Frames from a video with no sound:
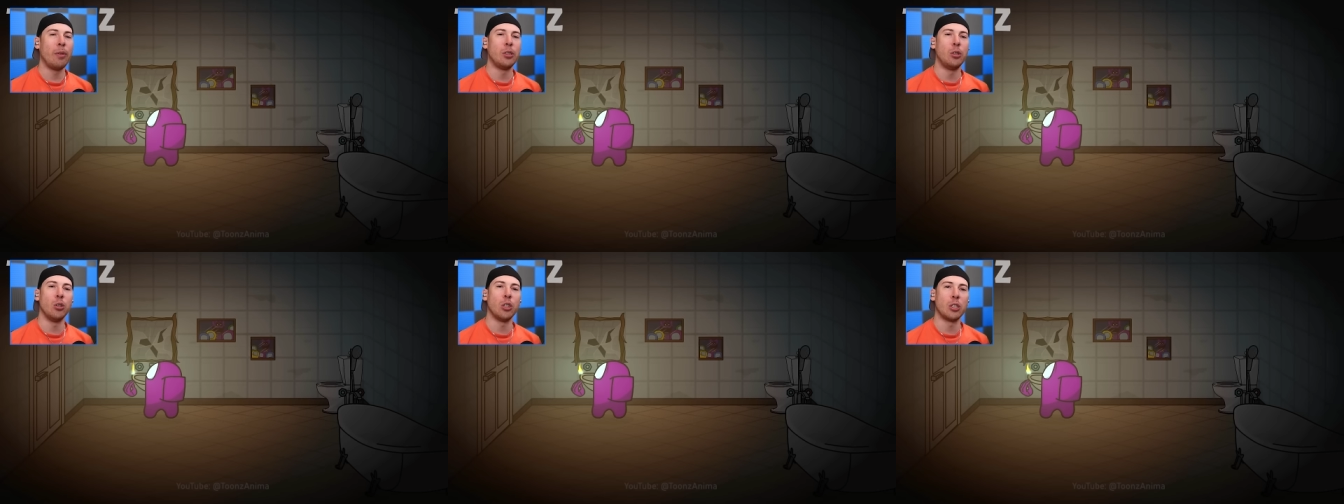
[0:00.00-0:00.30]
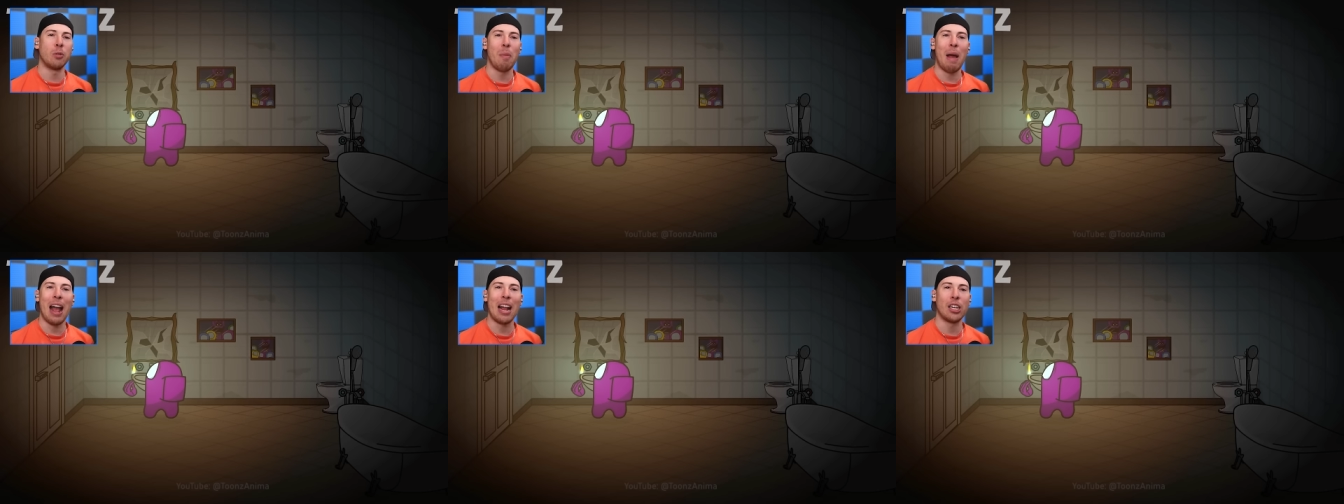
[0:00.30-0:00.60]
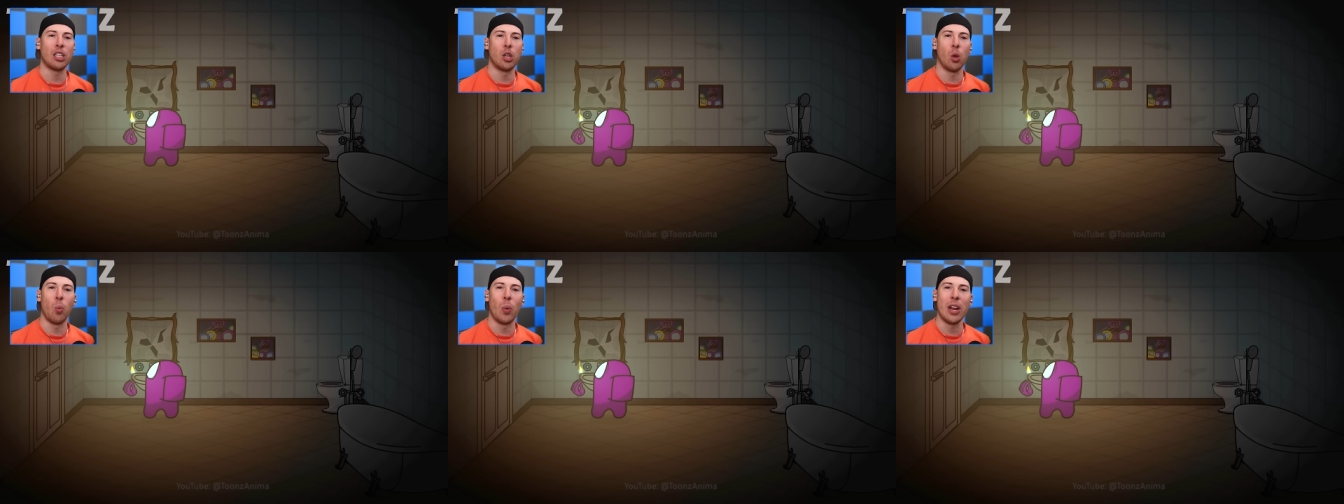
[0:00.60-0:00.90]
would you
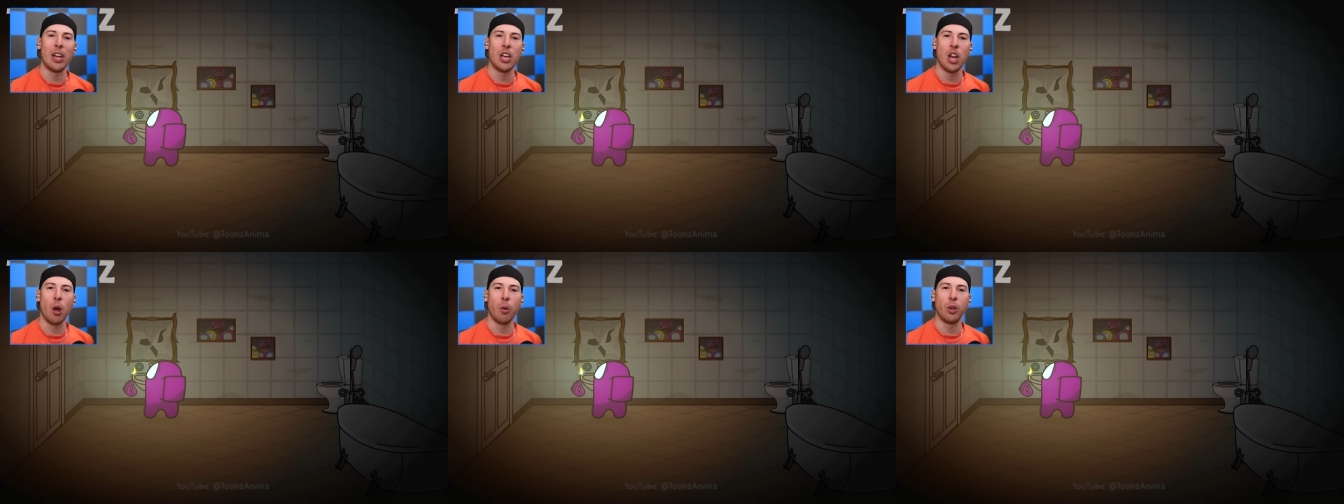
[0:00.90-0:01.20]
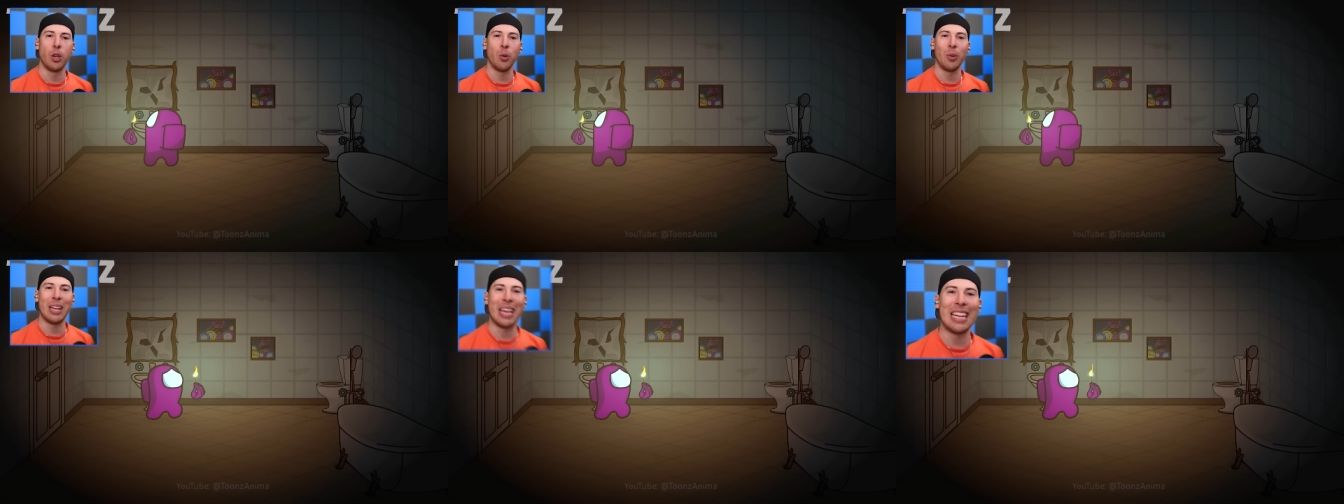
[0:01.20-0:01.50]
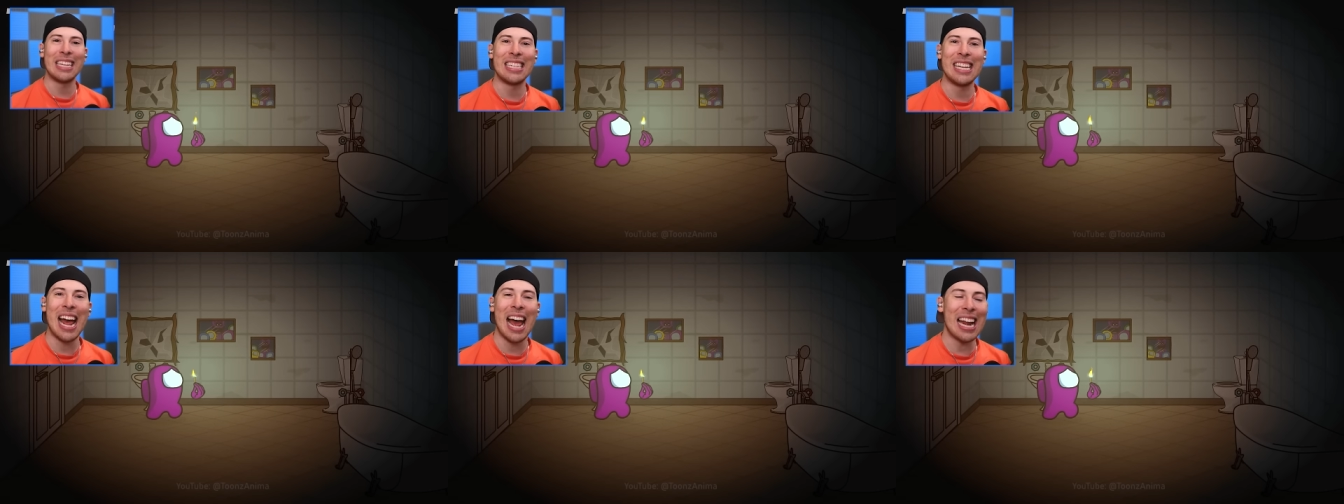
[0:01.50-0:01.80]
smash the window, dude?
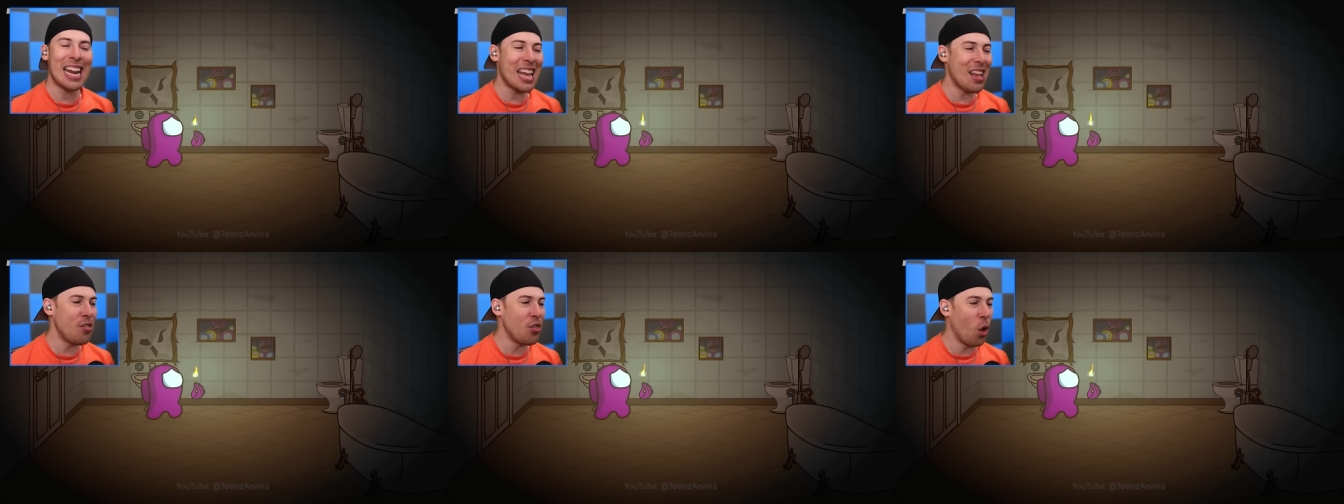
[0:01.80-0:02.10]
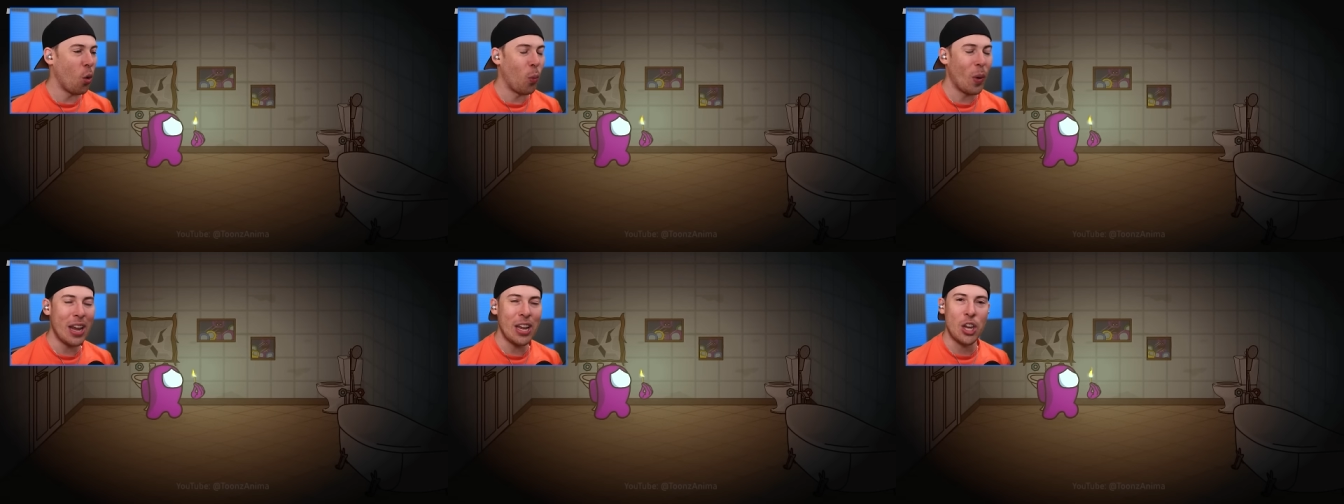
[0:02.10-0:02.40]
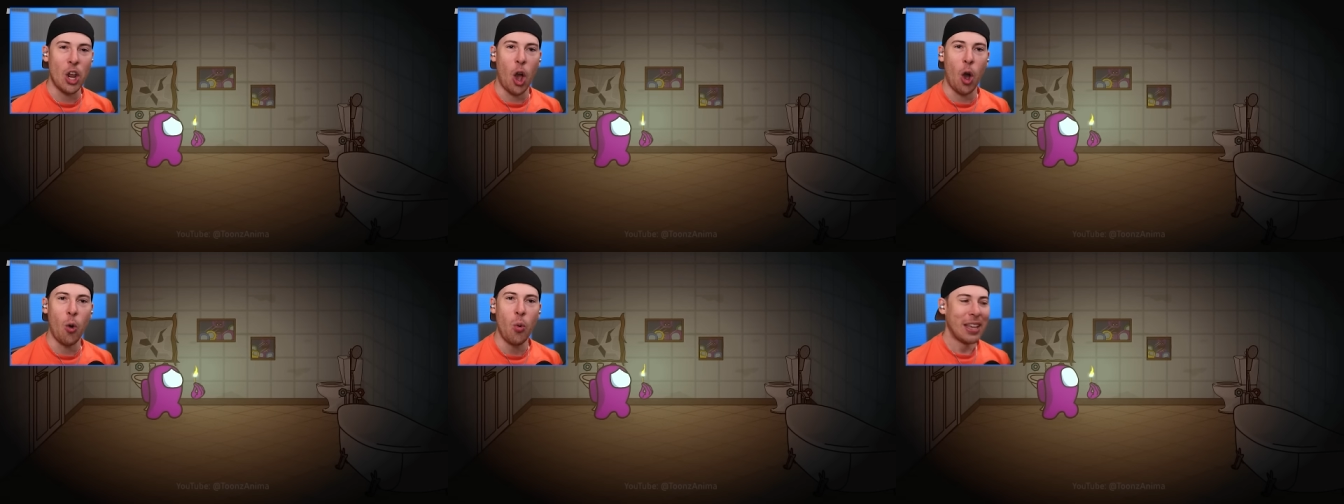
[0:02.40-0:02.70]
He's not in the
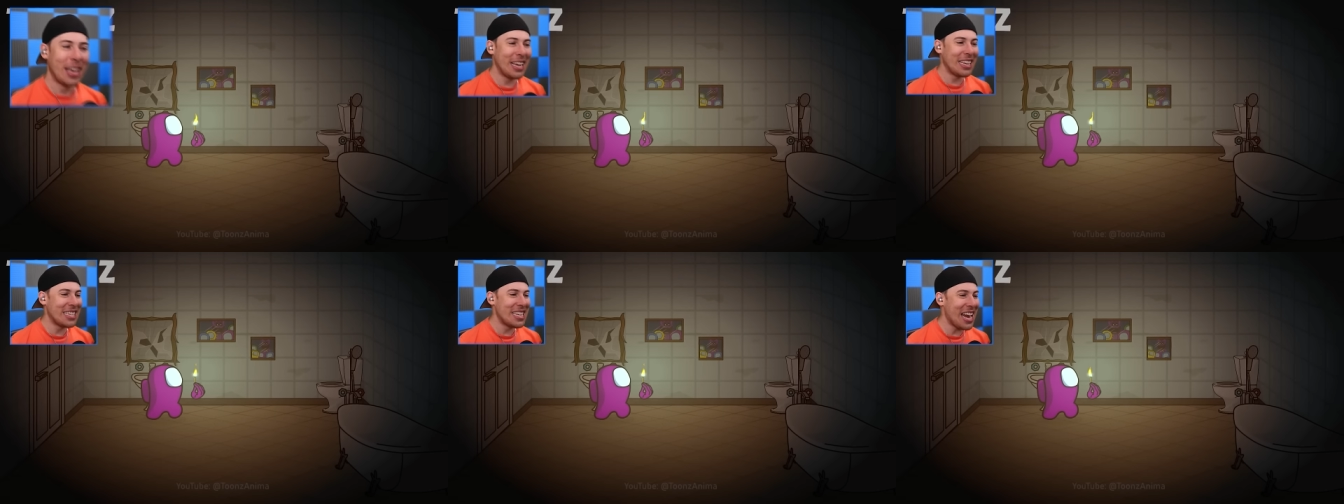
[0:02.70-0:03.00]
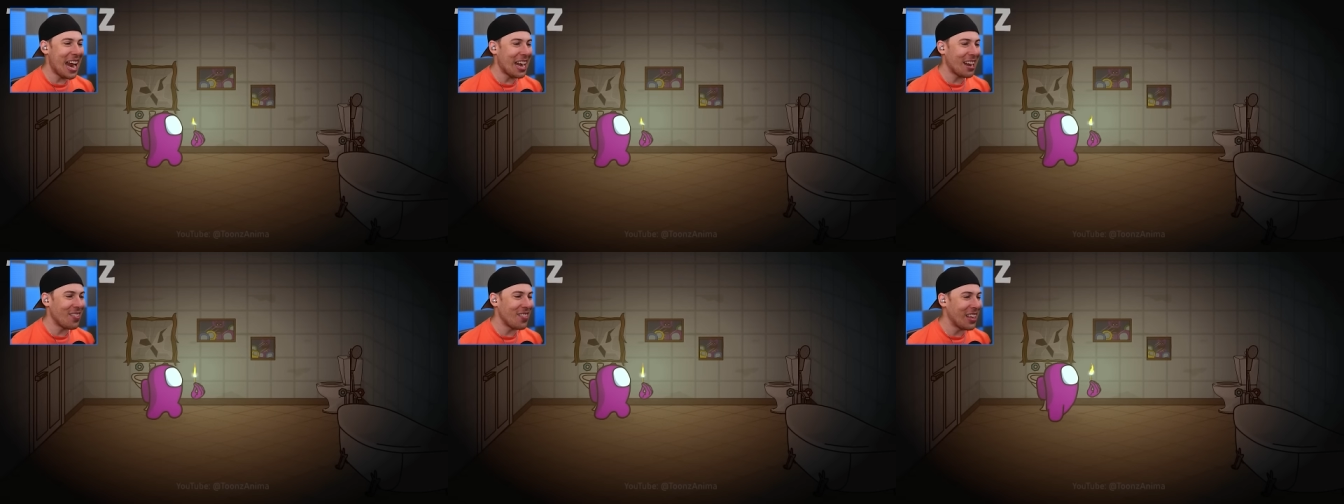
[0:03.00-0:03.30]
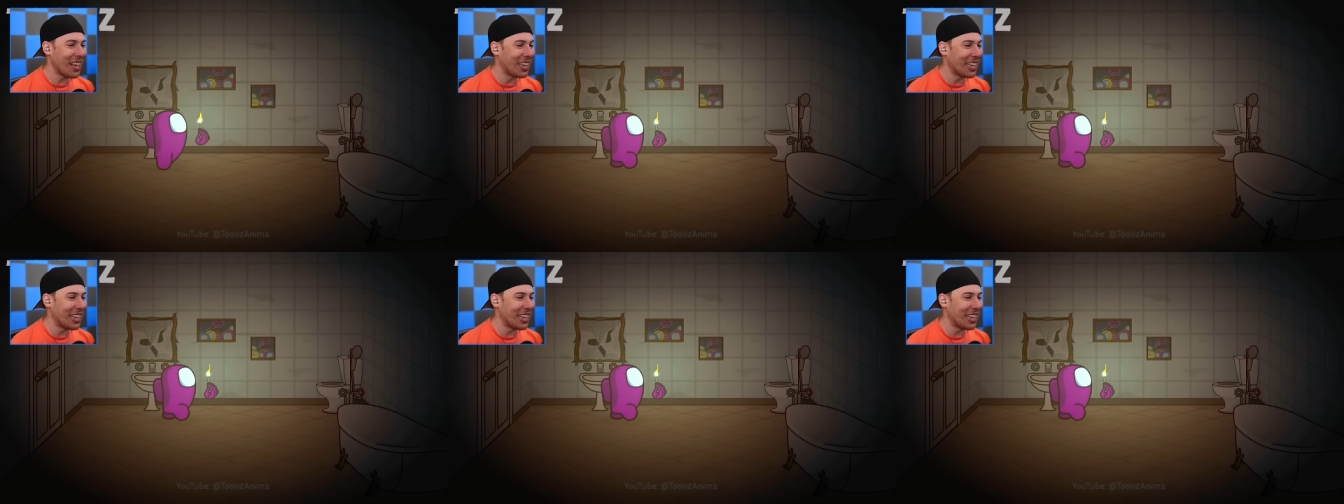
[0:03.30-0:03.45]
window. He's not in the